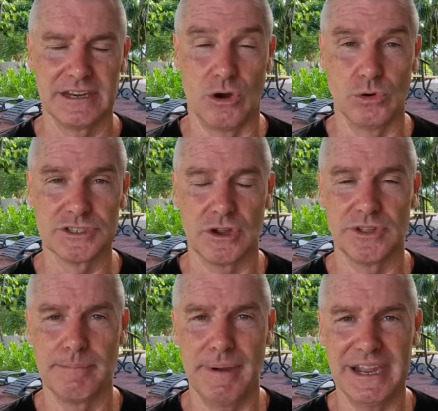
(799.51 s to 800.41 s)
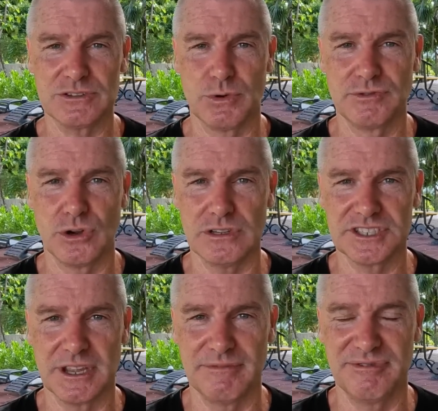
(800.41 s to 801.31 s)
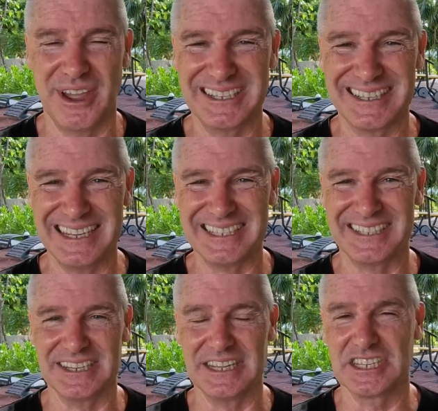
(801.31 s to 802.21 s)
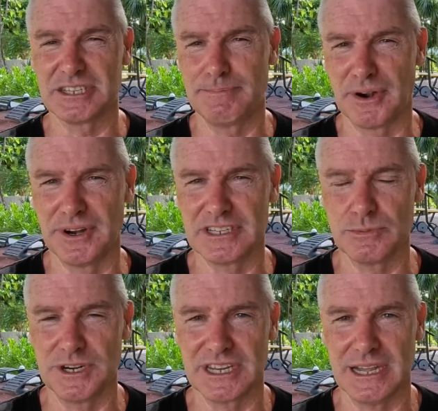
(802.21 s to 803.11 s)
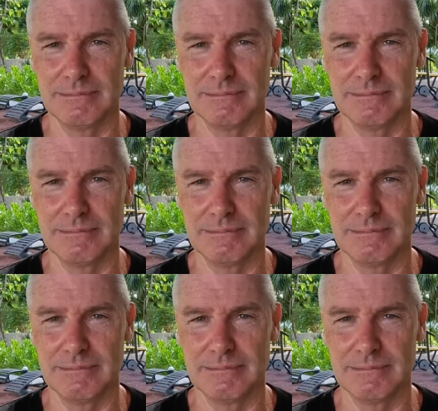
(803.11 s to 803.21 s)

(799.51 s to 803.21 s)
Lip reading: Now also in the backs, we've got some fantastic experience when it